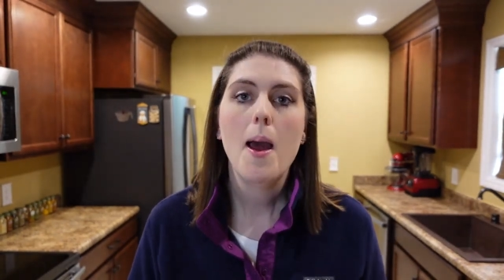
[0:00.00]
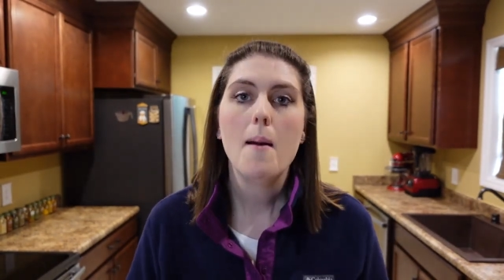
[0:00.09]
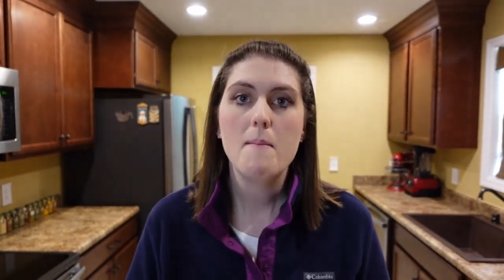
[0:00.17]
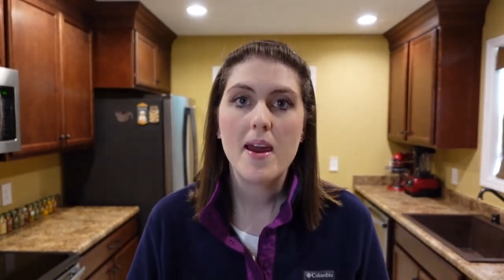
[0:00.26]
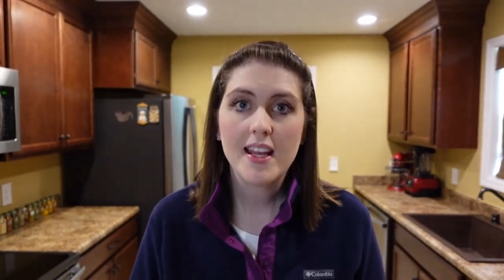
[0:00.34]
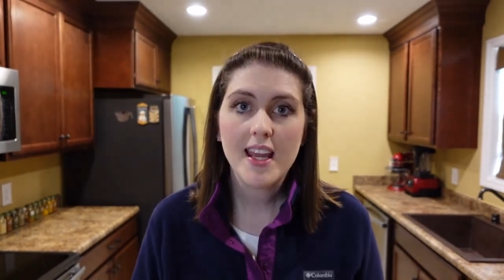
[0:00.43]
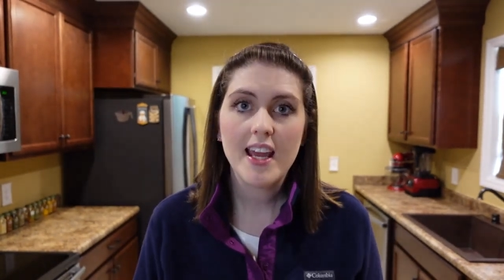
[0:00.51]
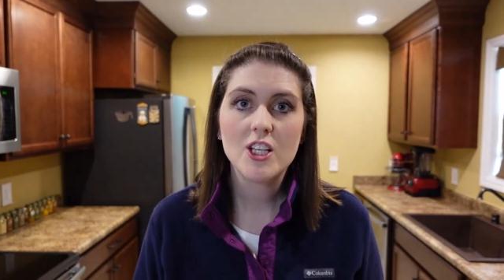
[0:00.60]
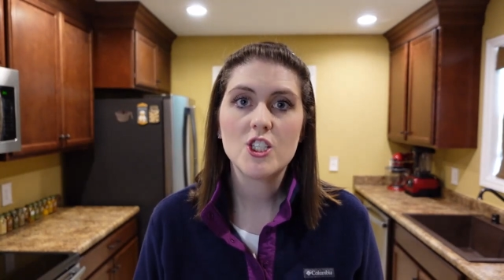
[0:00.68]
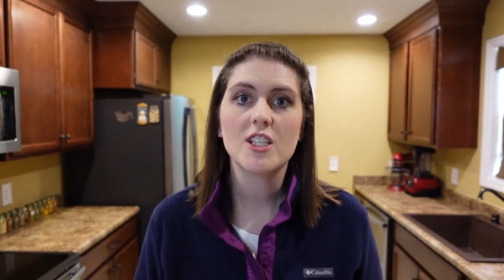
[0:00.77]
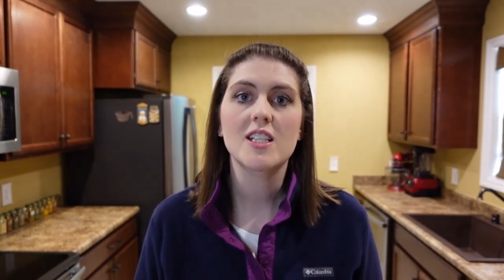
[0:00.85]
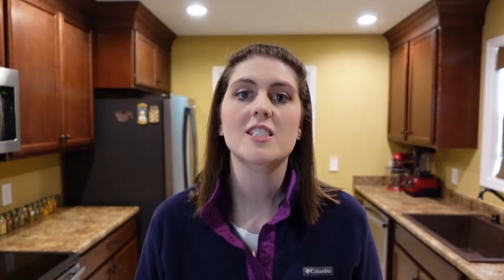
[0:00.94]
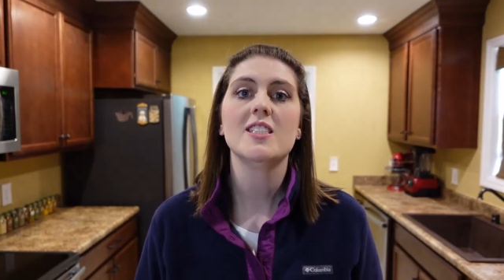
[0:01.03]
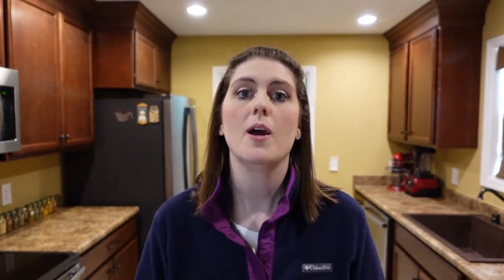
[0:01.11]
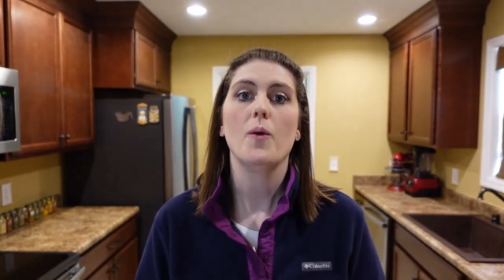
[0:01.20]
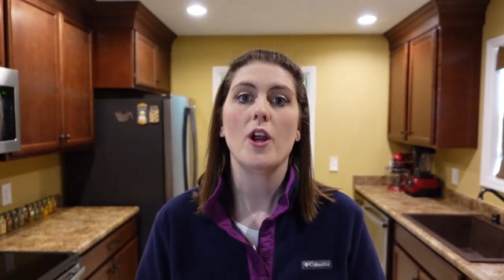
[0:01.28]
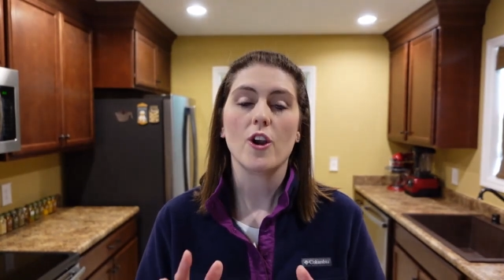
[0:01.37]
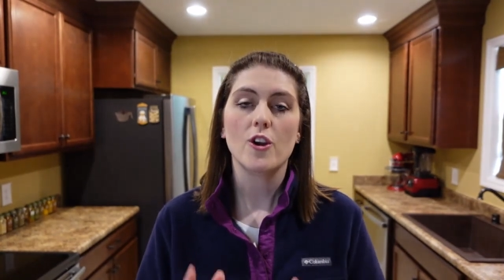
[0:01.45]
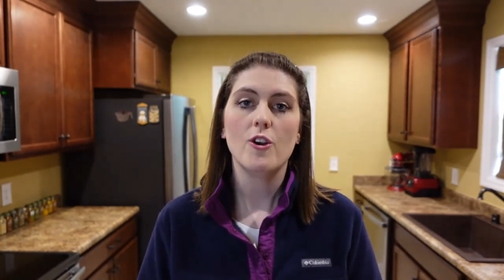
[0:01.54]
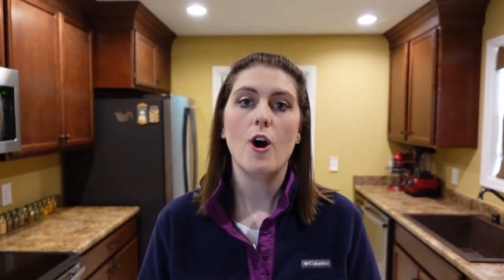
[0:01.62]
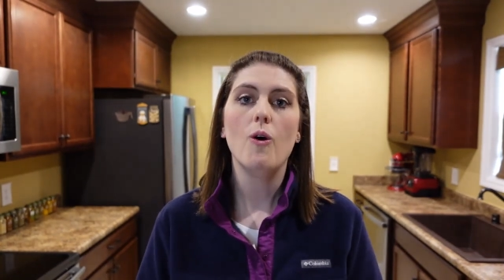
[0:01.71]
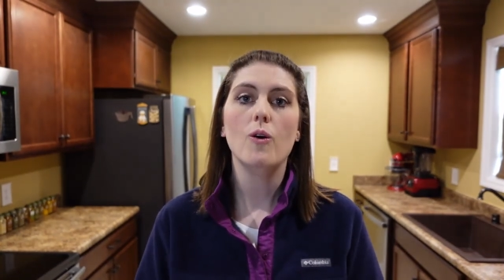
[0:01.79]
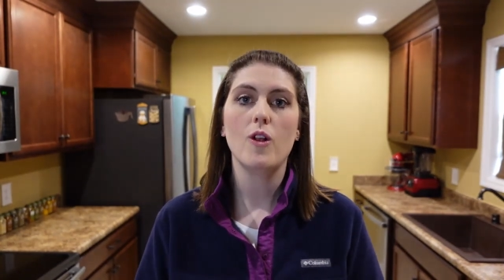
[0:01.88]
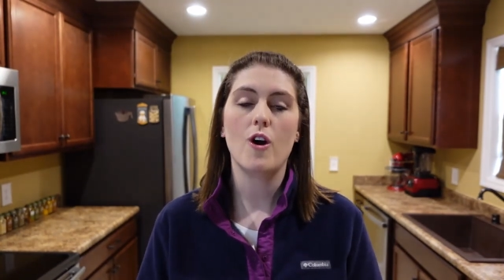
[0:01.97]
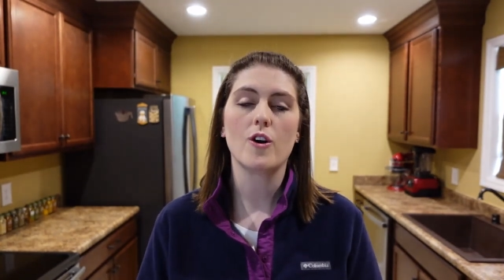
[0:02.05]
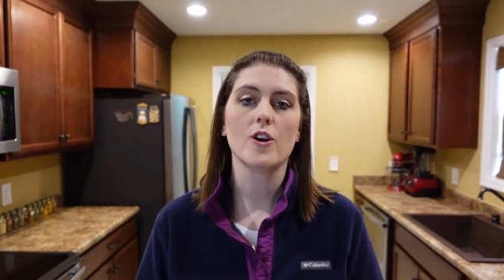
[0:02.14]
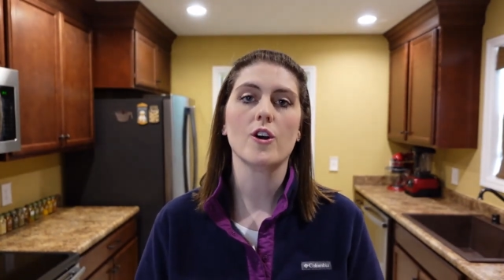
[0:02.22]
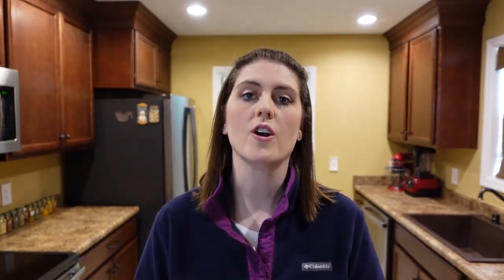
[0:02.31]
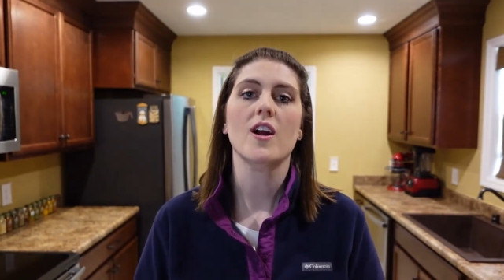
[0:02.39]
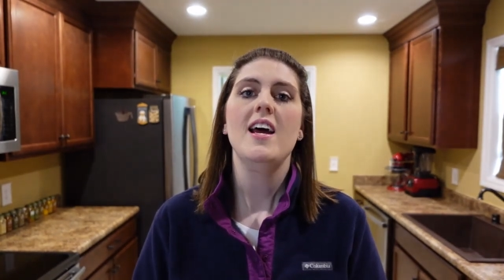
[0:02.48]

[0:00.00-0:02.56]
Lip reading: medications that we are no longer